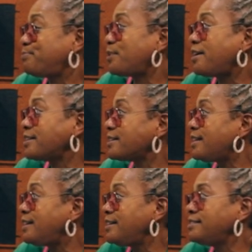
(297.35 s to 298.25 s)
product
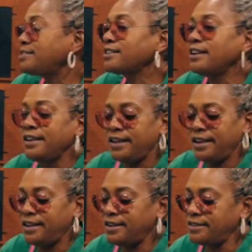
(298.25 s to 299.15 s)
lines right
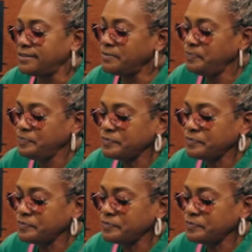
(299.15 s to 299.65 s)
and